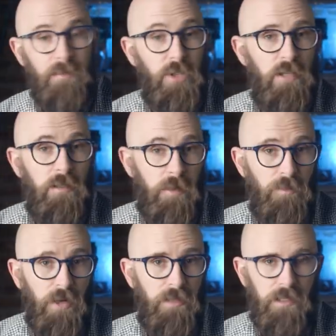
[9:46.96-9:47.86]
The machine machine can be
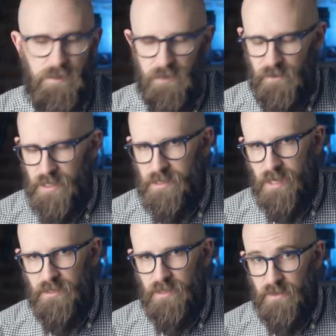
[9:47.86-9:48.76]
broken into three
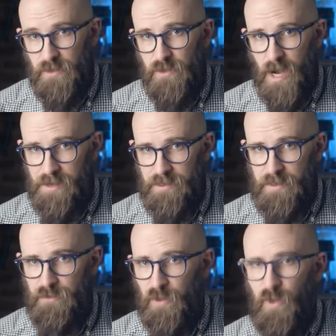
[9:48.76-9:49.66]
sections for
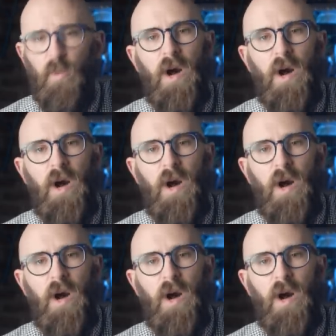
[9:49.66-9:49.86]
transport,